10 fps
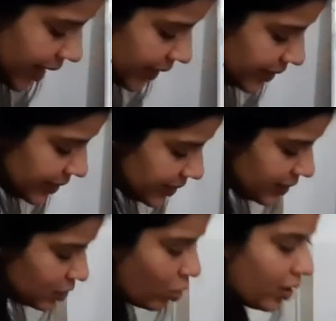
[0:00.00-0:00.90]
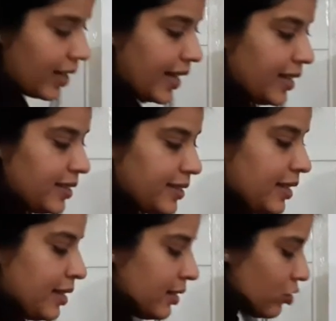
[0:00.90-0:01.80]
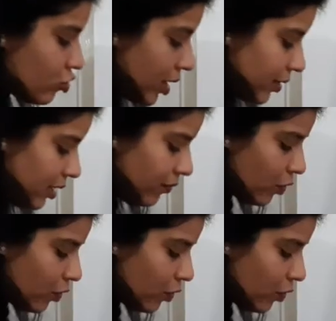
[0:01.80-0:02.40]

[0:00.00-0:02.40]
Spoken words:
and this is called as general